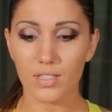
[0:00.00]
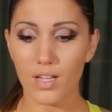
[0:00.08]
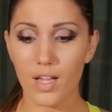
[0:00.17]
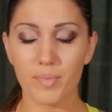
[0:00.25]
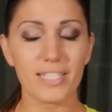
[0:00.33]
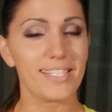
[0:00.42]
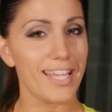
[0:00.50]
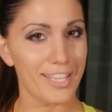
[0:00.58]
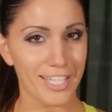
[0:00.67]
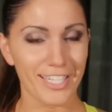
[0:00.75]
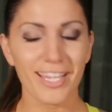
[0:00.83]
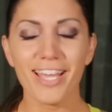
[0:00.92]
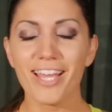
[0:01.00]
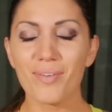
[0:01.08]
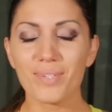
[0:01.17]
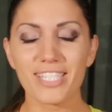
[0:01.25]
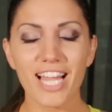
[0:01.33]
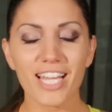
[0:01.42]
I mean saline,
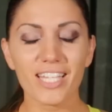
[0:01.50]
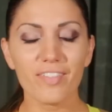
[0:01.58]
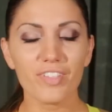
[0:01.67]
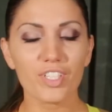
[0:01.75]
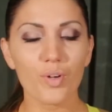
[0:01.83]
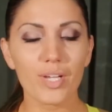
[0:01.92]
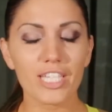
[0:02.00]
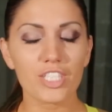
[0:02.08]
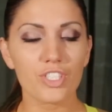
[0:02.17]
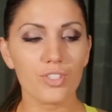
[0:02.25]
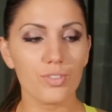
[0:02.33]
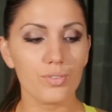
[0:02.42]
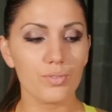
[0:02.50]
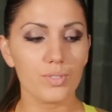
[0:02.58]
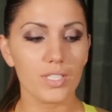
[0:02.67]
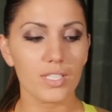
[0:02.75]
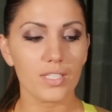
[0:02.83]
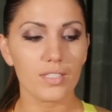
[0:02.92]
was not even going
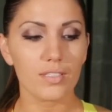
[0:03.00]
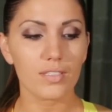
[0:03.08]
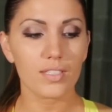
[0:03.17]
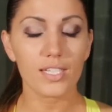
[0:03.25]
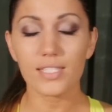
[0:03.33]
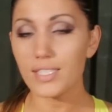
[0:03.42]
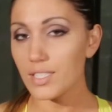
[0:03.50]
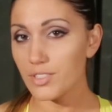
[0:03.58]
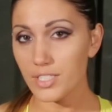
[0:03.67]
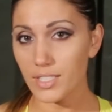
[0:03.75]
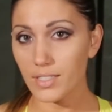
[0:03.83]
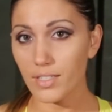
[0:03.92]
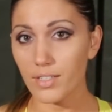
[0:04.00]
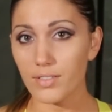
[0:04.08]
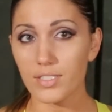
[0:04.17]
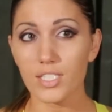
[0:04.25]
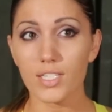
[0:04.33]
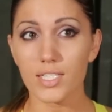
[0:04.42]
to consider silicone
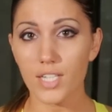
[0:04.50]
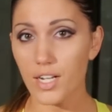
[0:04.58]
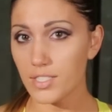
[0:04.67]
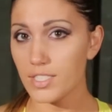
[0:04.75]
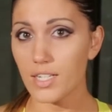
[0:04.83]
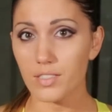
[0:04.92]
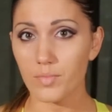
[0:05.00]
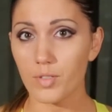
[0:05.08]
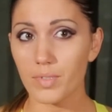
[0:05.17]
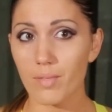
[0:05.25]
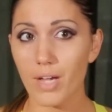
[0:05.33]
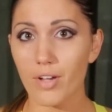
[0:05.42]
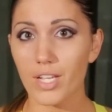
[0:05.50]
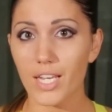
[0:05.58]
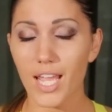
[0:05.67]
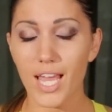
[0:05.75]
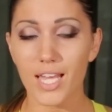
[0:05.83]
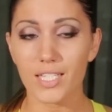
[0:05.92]
until I talked to Dr. Mobley about it.
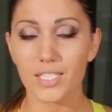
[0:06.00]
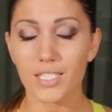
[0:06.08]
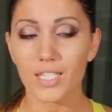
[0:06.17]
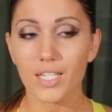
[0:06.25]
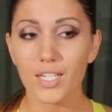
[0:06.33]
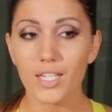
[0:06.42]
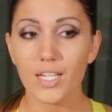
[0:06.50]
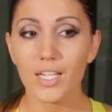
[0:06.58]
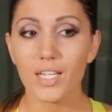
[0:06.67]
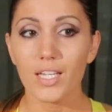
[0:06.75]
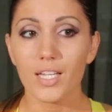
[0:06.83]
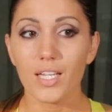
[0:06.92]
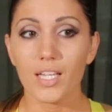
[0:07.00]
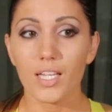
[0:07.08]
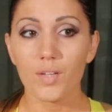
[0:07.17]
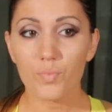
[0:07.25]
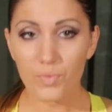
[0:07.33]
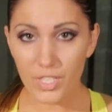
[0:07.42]
And
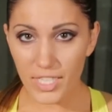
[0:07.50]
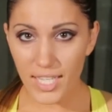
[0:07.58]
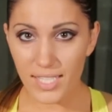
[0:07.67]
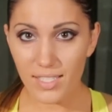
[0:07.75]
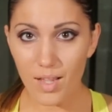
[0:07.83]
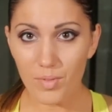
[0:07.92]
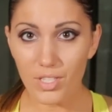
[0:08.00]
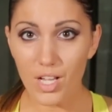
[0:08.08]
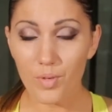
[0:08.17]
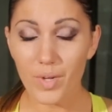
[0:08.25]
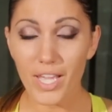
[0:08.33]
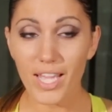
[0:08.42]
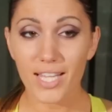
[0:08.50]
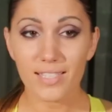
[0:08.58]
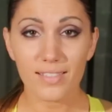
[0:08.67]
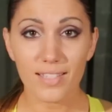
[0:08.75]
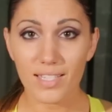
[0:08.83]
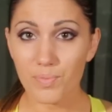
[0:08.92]
it really has come a long way.
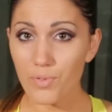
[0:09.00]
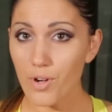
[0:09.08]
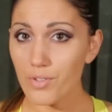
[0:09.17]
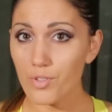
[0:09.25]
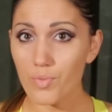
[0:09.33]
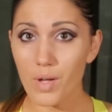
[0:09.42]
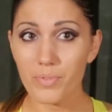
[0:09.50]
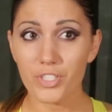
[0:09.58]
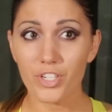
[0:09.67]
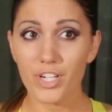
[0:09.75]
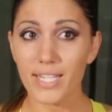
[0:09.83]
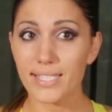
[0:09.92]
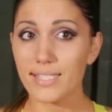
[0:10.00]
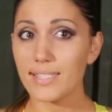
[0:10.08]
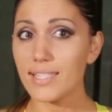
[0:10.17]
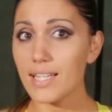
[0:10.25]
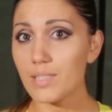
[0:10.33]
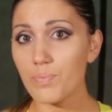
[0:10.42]
It's less prone to rupture.
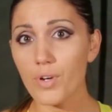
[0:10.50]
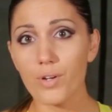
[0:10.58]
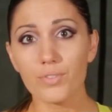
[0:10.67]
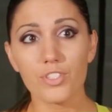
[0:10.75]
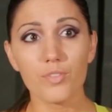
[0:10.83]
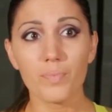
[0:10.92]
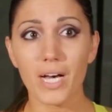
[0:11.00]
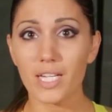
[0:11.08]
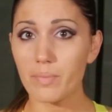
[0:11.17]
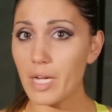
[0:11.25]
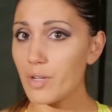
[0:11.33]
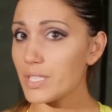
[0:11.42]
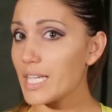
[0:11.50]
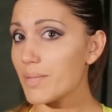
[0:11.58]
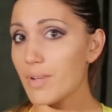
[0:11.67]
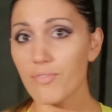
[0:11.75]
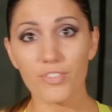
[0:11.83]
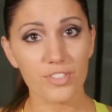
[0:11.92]
It's less prone to bottom out like
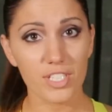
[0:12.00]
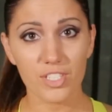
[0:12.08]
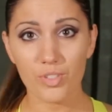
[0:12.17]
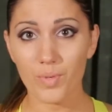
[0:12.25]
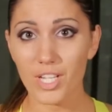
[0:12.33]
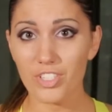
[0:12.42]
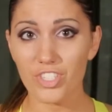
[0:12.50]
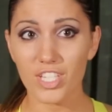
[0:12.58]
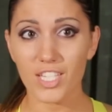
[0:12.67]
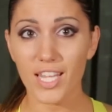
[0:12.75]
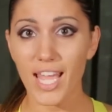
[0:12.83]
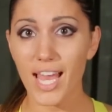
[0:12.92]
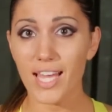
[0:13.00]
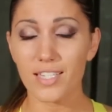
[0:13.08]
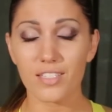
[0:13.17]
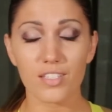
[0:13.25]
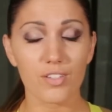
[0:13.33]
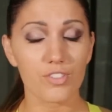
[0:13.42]
my first situation
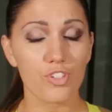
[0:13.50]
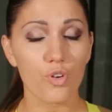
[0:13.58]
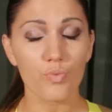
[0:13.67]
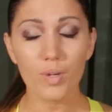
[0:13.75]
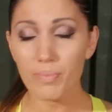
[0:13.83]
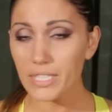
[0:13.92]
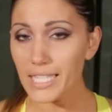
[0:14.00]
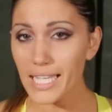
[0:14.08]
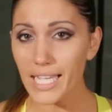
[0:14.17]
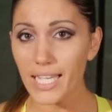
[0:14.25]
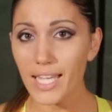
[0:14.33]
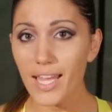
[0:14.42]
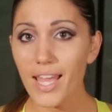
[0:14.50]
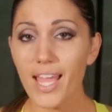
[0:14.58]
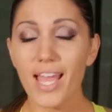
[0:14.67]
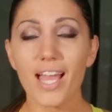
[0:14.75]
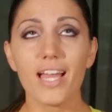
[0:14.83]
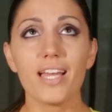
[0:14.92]
and there's no rippling
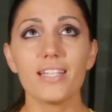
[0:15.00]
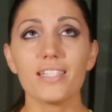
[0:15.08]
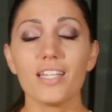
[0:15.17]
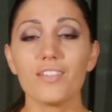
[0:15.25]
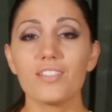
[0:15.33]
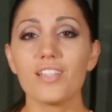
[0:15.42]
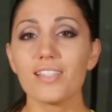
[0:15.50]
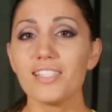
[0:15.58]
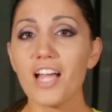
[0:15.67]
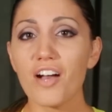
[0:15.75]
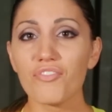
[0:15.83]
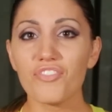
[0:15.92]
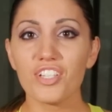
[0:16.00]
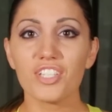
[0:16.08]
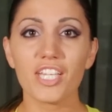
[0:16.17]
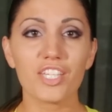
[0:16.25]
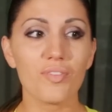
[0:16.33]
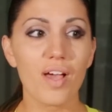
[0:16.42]
and it does not feel
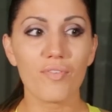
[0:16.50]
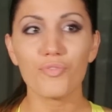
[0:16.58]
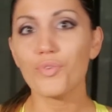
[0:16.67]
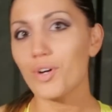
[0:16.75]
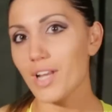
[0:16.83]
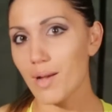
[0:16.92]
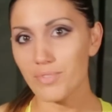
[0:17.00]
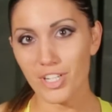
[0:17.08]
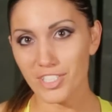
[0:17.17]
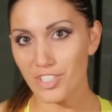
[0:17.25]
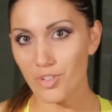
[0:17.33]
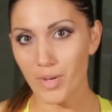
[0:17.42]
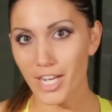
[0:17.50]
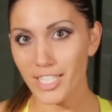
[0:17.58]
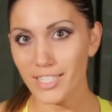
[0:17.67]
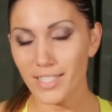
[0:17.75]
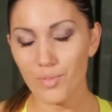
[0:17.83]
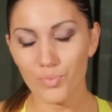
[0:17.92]
like you have a foreign object in your body.
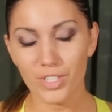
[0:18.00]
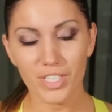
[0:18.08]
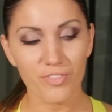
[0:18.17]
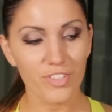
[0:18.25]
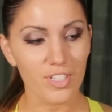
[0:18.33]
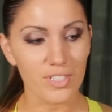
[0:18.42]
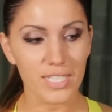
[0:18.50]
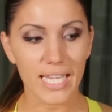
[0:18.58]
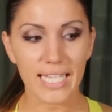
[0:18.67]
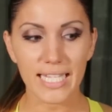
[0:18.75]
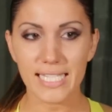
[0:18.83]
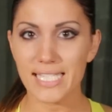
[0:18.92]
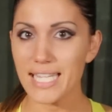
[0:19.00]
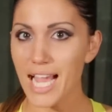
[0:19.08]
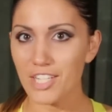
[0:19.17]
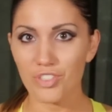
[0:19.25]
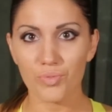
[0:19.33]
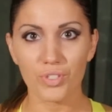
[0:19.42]
It really feels like it's
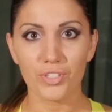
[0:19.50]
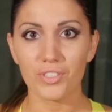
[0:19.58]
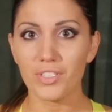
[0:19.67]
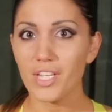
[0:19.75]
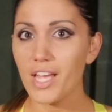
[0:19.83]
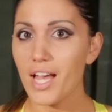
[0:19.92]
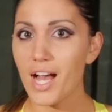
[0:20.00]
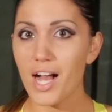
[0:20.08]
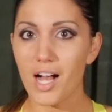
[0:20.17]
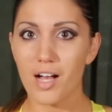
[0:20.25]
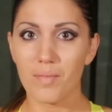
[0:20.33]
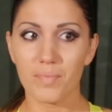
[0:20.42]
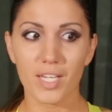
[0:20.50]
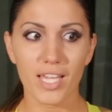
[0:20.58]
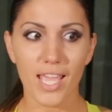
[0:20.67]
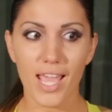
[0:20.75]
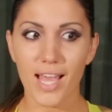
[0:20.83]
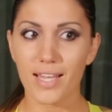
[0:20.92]
natural um,
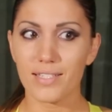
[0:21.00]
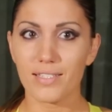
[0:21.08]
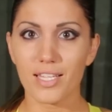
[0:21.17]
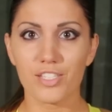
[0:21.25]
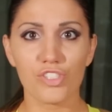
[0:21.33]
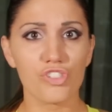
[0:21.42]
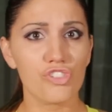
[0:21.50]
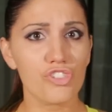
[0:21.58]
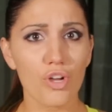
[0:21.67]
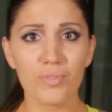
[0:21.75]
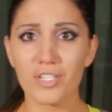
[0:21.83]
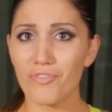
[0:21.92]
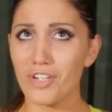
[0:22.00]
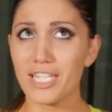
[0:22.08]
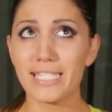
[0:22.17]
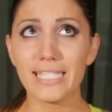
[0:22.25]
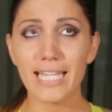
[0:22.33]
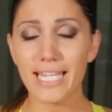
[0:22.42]
and it's so different.
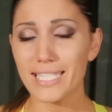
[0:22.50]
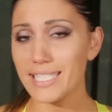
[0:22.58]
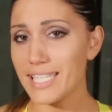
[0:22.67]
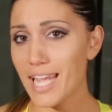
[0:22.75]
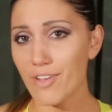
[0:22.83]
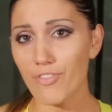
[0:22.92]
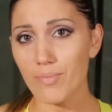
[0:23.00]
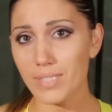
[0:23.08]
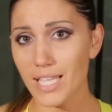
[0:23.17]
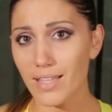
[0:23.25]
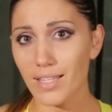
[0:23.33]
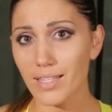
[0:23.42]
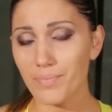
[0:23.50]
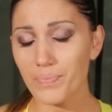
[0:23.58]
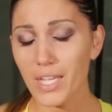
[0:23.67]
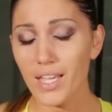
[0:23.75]
It's night and day from saline.